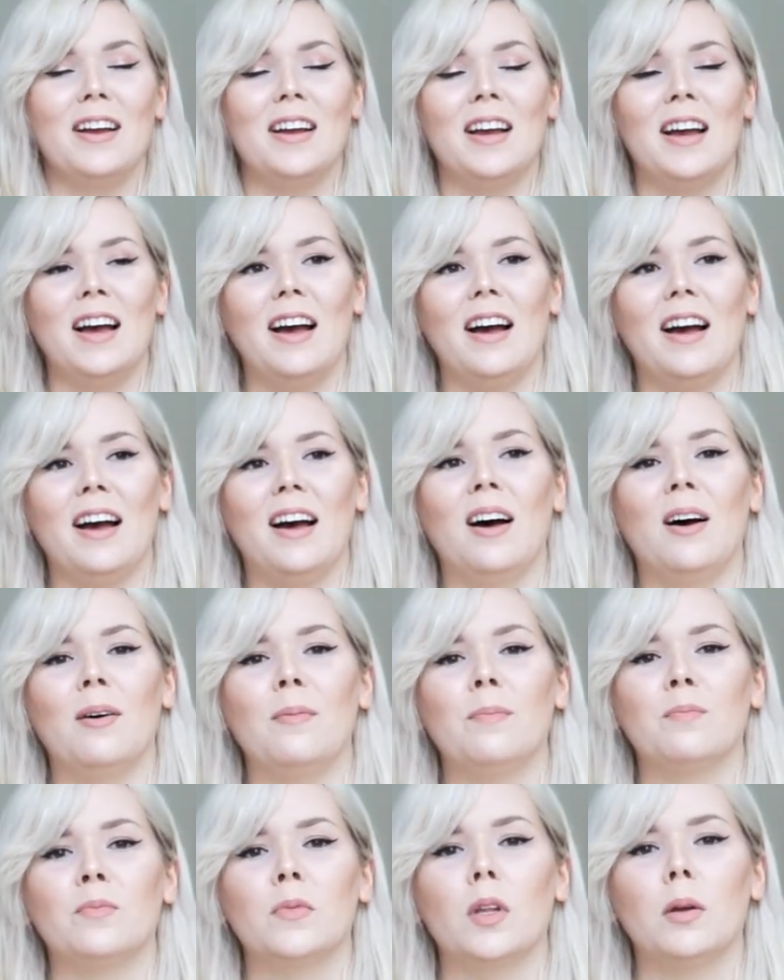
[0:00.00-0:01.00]

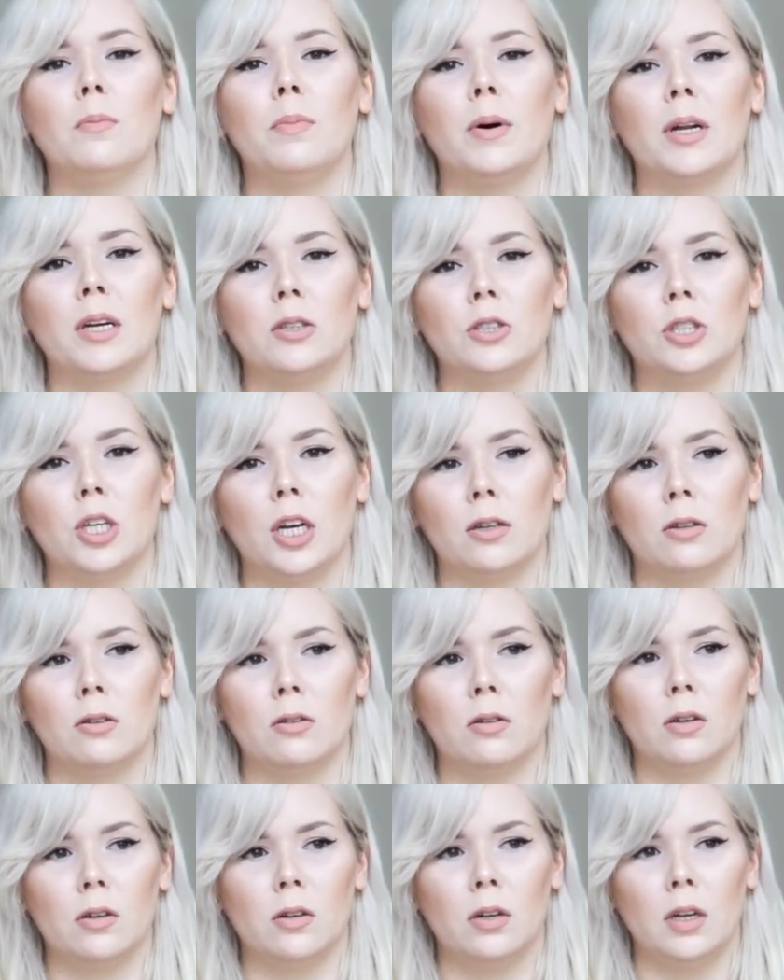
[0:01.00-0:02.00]
But in
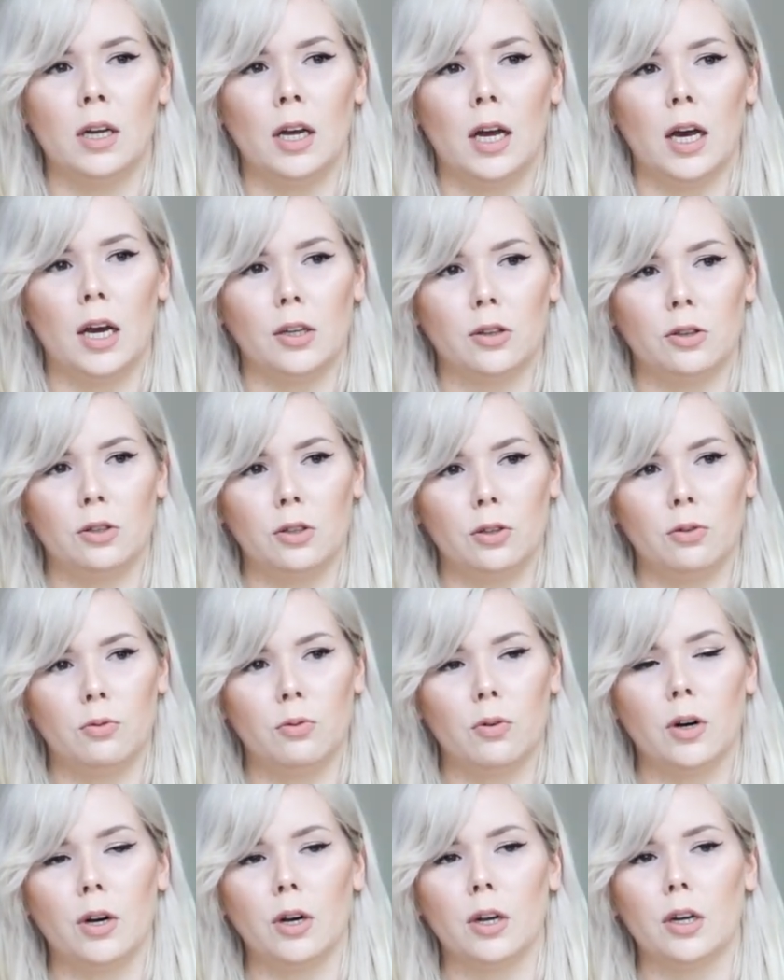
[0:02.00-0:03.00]
general, I do
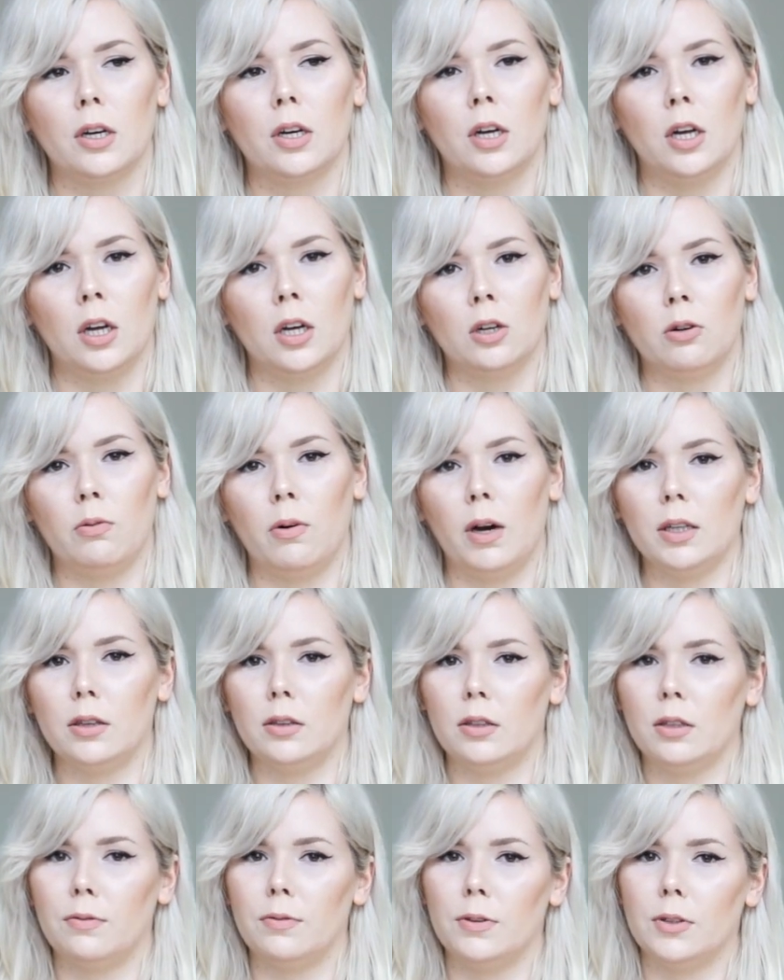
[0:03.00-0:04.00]
work quite
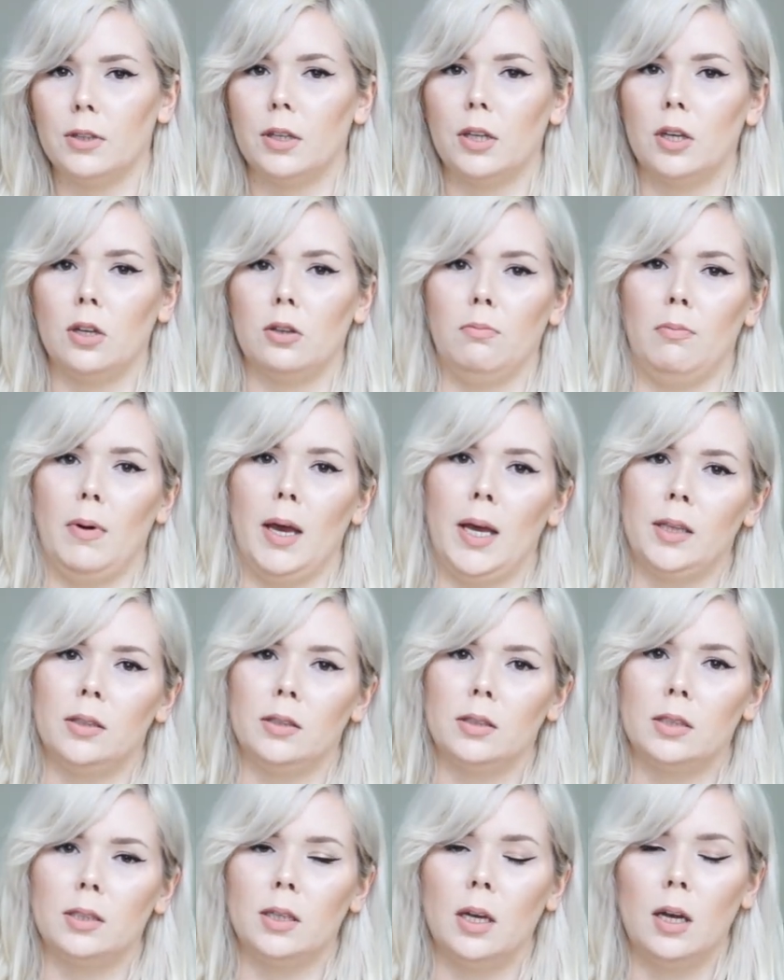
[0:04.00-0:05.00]
differently on
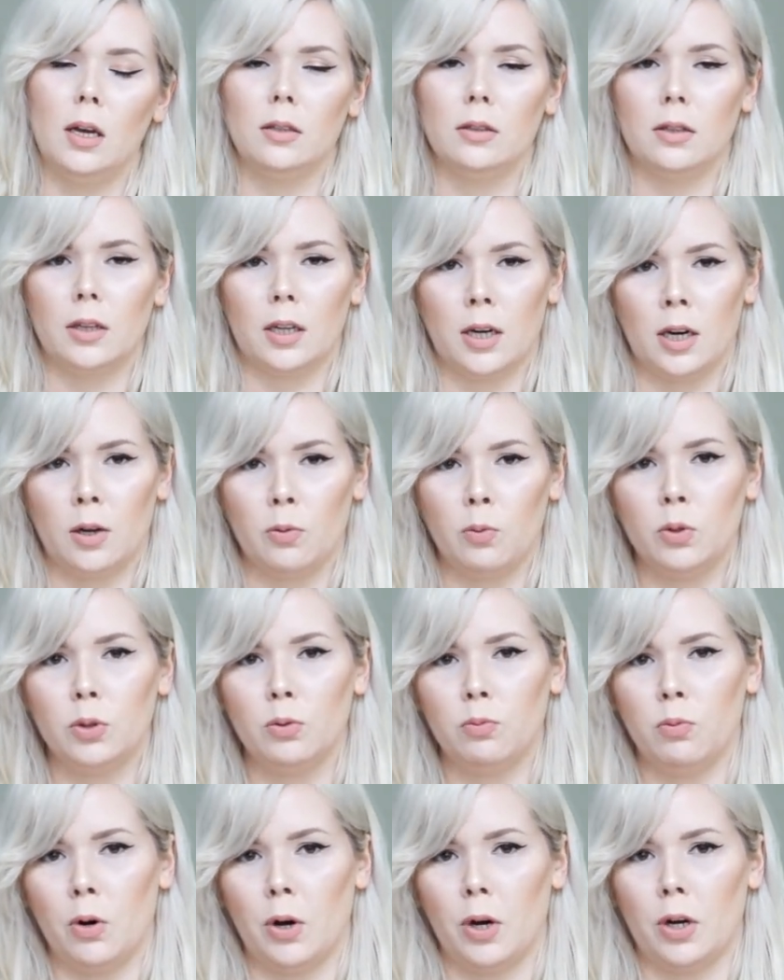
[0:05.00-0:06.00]
men's than I would
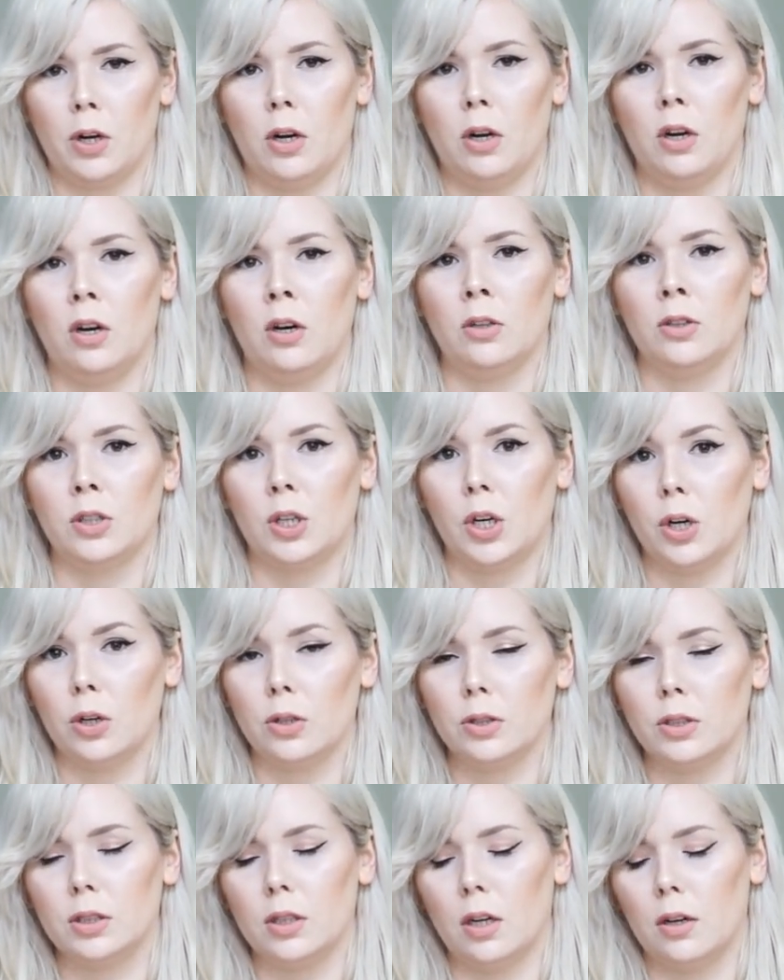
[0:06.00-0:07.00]
work on girl
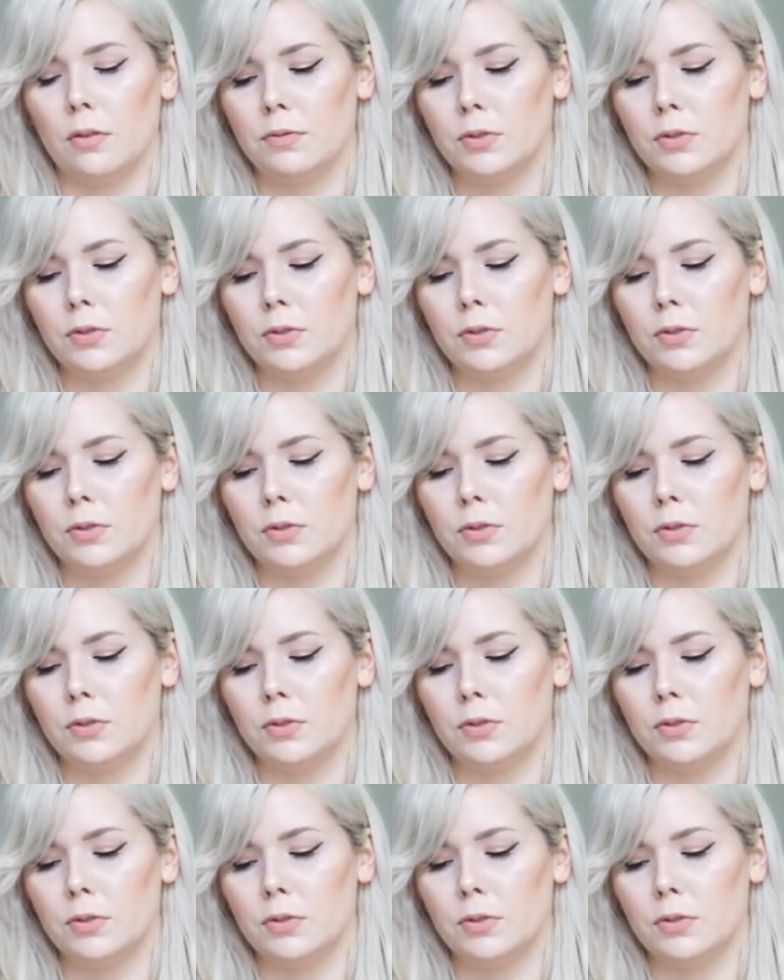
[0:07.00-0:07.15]
stuff.